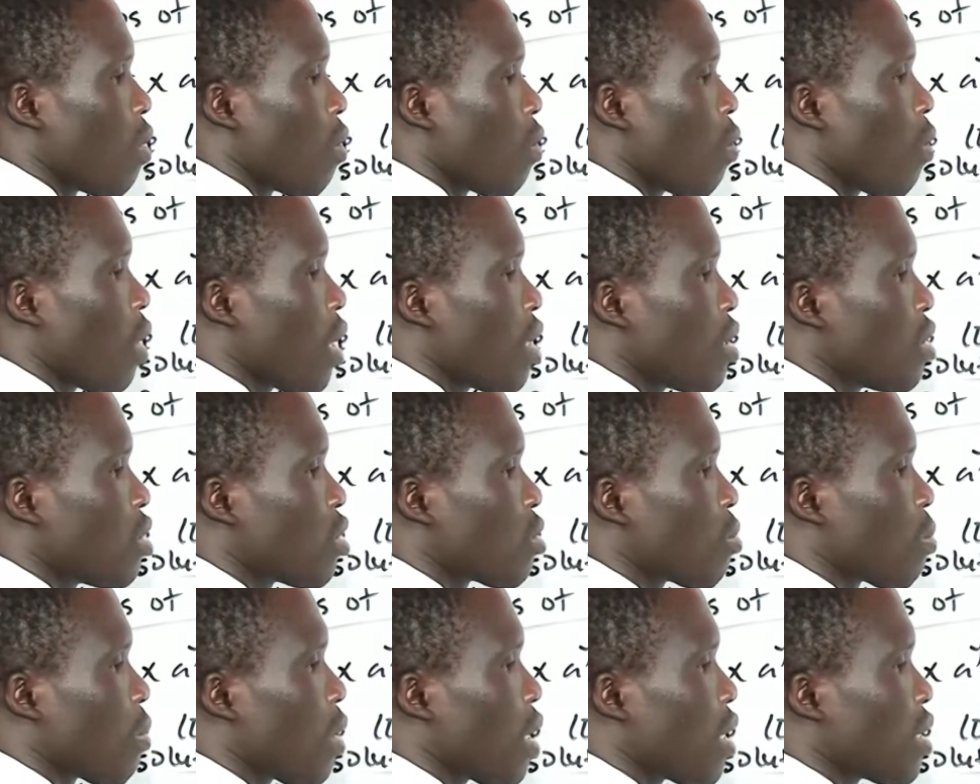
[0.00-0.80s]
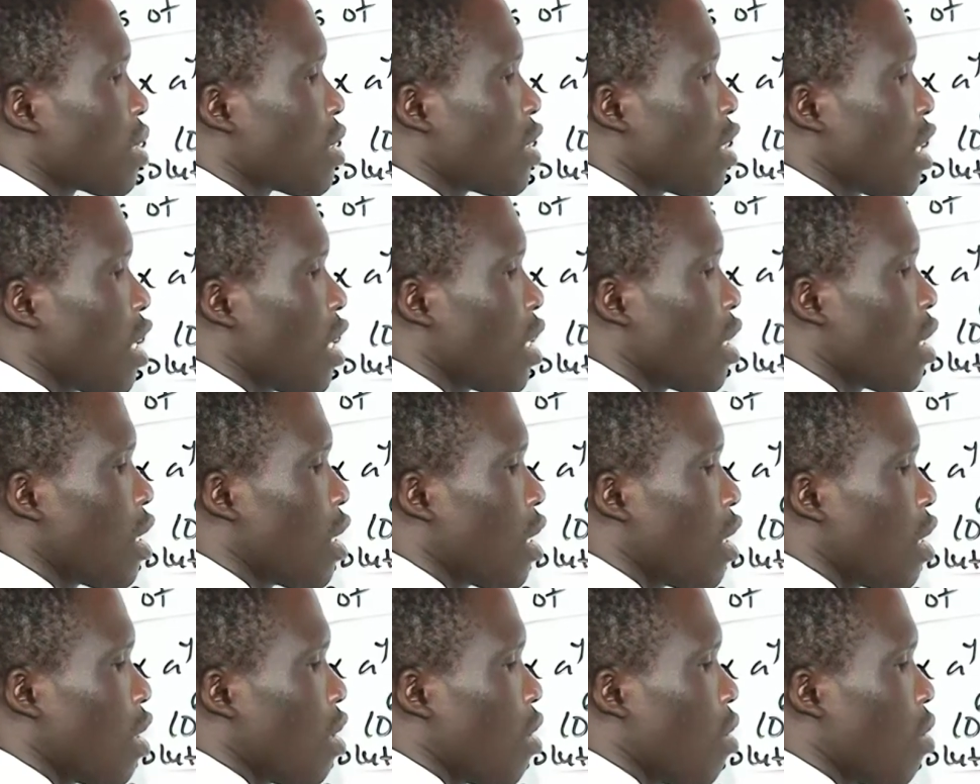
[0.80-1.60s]
Y raised to power
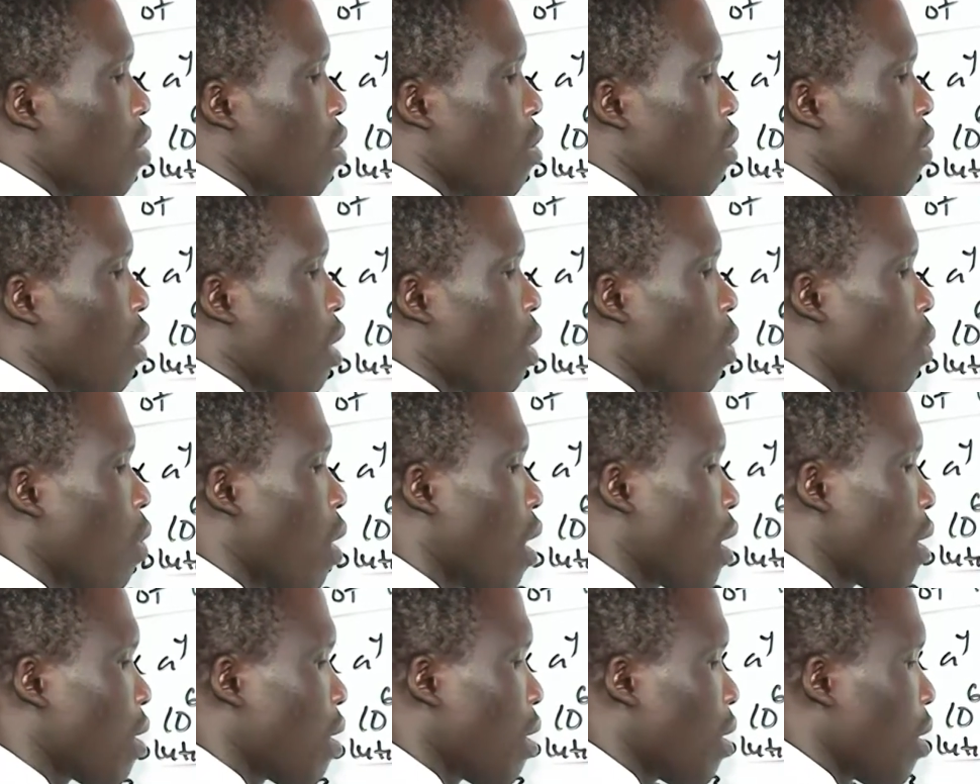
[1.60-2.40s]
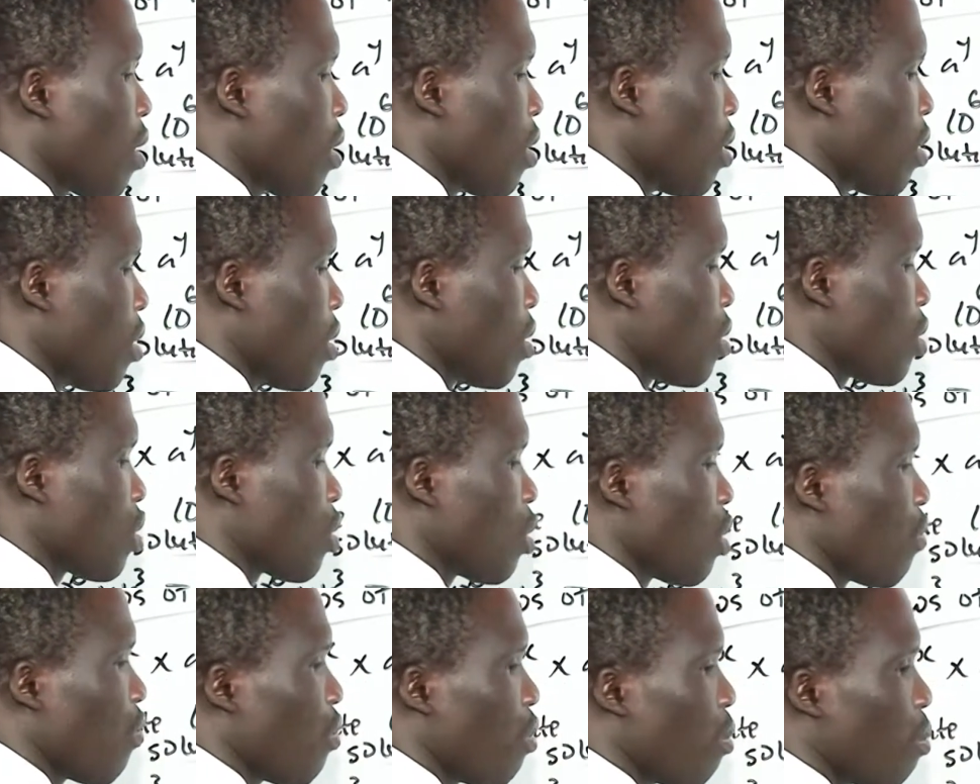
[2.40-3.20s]
10 over 1.
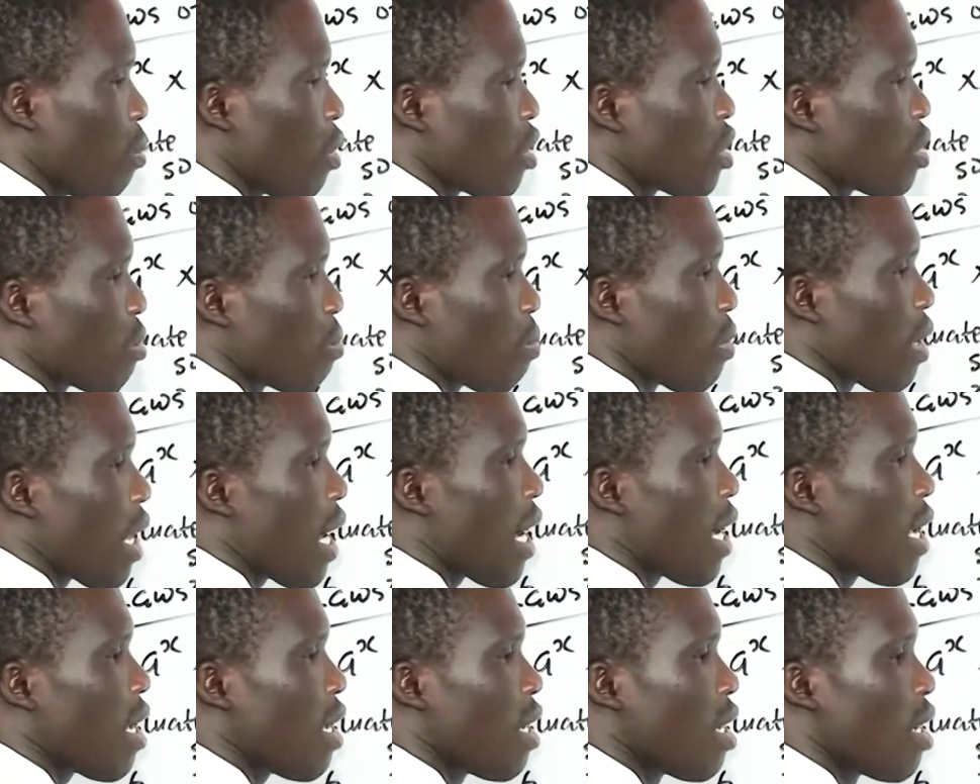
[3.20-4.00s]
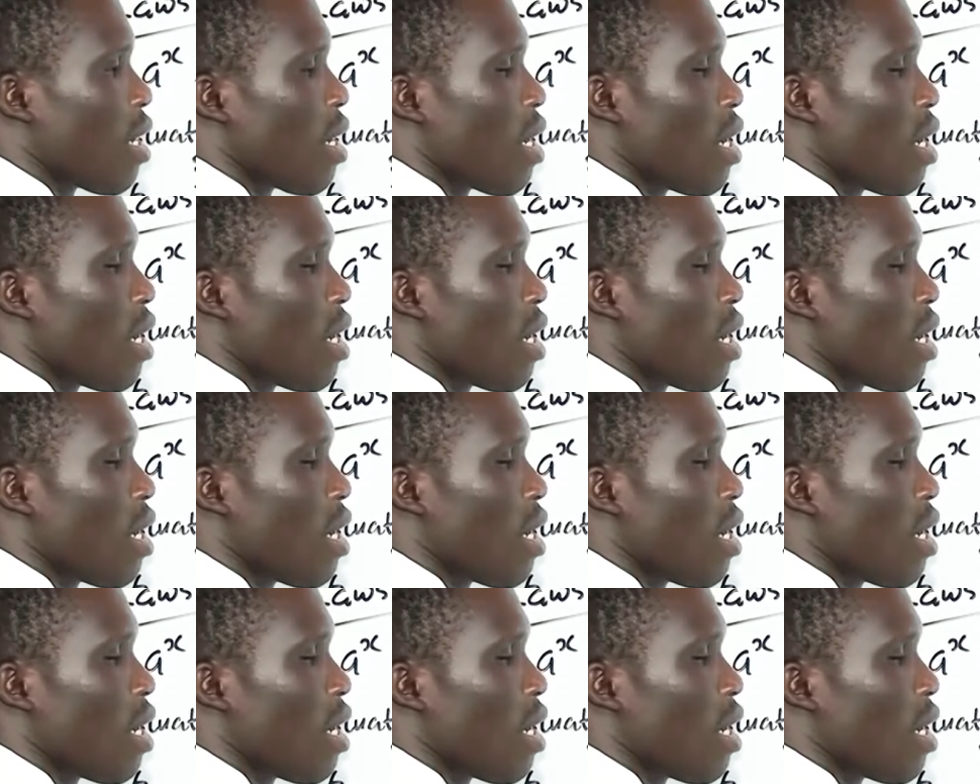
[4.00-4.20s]
So if you multiply